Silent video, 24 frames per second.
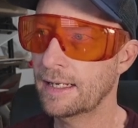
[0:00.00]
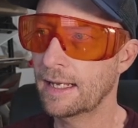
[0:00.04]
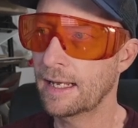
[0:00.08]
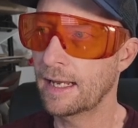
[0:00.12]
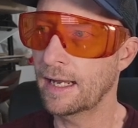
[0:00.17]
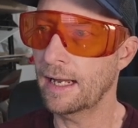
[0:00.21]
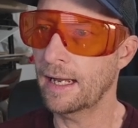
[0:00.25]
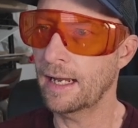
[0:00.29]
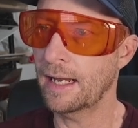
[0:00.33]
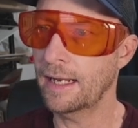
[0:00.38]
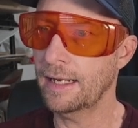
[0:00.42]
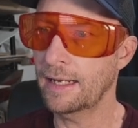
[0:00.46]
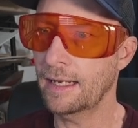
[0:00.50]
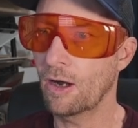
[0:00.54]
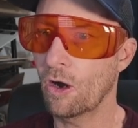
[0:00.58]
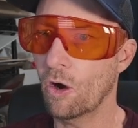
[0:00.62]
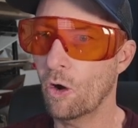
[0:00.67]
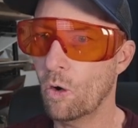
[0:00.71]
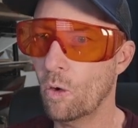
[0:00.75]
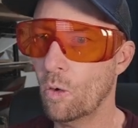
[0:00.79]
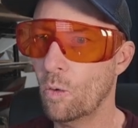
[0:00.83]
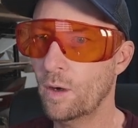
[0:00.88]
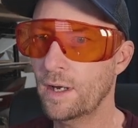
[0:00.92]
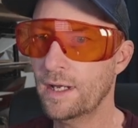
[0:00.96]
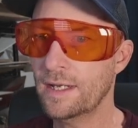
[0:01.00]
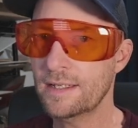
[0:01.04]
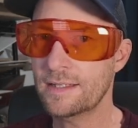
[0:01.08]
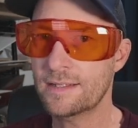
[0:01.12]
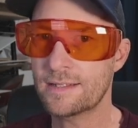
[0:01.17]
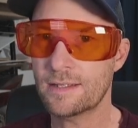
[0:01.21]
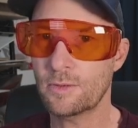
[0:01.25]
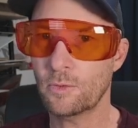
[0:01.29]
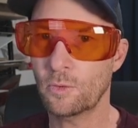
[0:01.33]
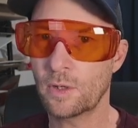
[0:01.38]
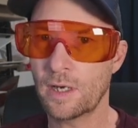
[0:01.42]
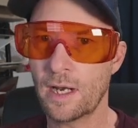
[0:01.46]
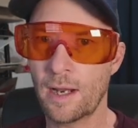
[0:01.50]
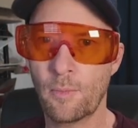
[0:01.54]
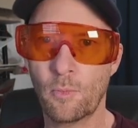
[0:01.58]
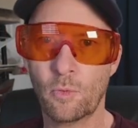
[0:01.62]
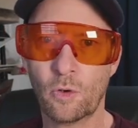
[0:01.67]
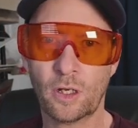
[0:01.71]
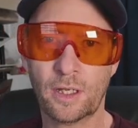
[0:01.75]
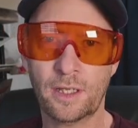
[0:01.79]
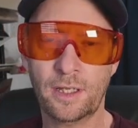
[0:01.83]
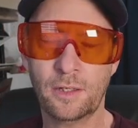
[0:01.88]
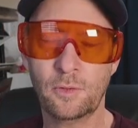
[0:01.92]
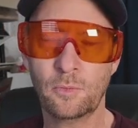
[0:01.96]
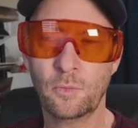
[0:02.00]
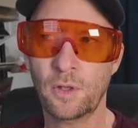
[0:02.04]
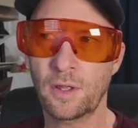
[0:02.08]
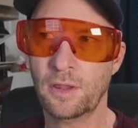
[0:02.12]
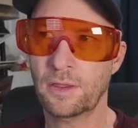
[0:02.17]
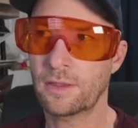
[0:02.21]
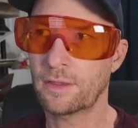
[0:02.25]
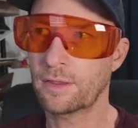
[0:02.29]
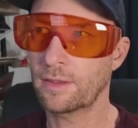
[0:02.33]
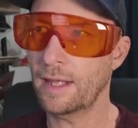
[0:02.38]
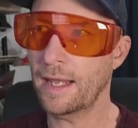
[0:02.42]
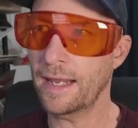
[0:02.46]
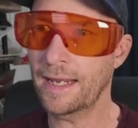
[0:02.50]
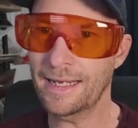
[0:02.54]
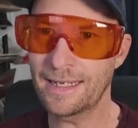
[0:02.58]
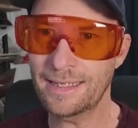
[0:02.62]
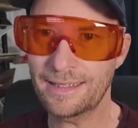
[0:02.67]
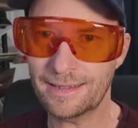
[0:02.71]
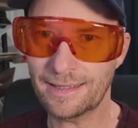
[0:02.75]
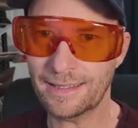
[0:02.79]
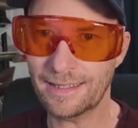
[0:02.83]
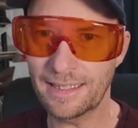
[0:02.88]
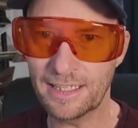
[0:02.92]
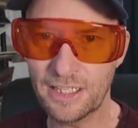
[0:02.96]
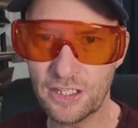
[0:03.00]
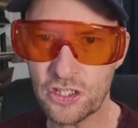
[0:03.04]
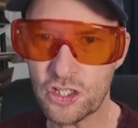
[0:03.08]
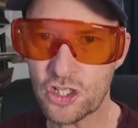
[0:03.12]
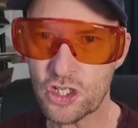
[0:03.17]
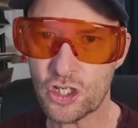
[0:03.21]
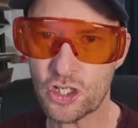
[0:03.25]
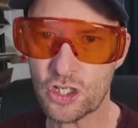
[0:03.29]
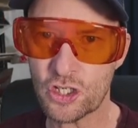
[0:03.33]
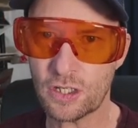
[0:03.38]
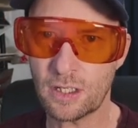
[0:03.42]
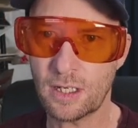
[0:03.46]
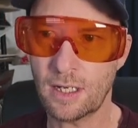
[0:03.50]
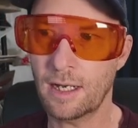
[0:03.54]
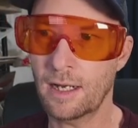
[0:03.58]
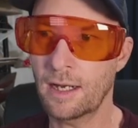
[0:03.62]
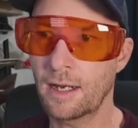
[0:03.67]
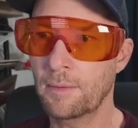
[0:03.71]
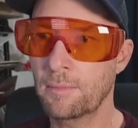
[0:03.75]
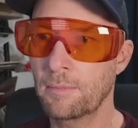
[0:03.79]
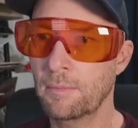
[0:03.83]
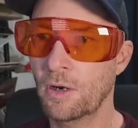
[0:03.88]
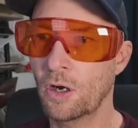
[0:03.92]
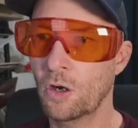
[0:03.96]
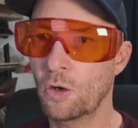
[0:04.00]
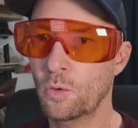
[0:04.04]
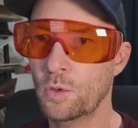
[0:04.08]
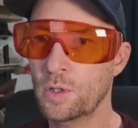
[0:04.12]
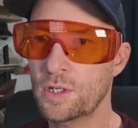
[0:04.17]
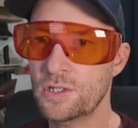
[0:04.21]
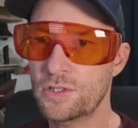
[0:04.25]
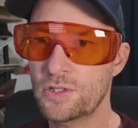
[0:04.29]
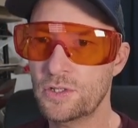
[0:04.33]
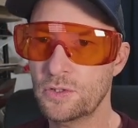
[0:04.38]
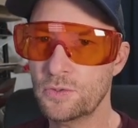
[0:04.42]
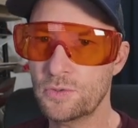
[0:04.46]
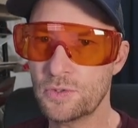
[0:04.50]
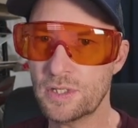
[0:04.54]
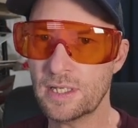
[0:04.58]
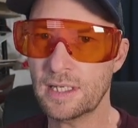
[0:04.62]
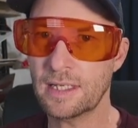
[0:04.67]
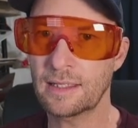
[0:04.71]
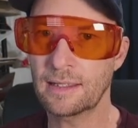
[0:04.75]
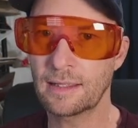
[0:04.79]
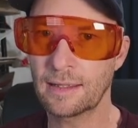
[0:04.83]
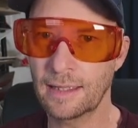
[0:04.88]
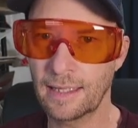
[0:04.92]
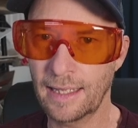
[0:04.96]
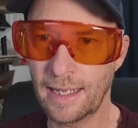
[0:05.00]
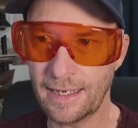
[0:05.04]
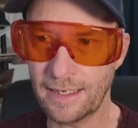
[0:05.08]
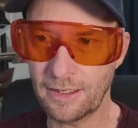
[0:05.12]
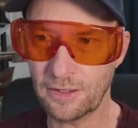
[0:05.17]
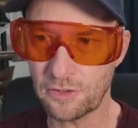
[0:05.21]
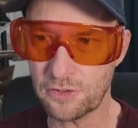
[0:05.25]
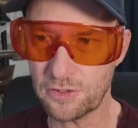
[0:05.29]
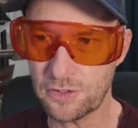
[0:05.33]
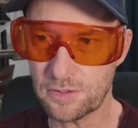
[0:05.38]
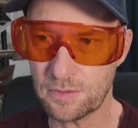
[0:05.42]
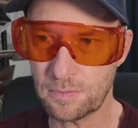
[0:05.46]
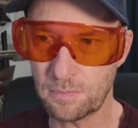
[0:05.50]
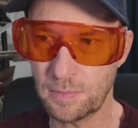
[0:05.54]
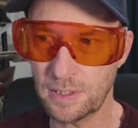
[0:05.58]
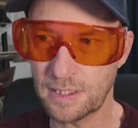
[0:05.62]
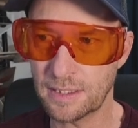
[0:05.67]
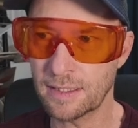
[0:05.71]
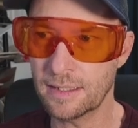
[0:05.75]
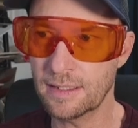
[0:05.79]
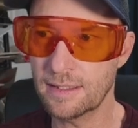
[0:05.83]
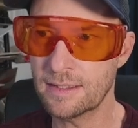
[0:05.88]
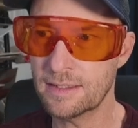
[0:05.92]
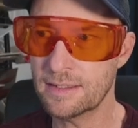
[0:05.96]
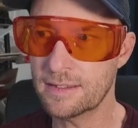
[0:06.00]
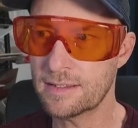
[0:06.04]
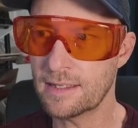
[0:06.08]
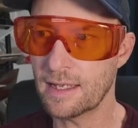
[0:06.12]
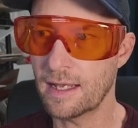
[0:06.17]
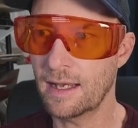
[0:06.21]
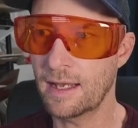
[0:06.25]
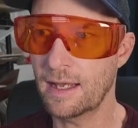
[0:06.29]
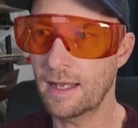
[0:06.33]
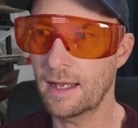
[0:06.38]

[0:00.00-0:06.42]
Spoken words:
when I'm working with 1/8 inch, I'm always using layers because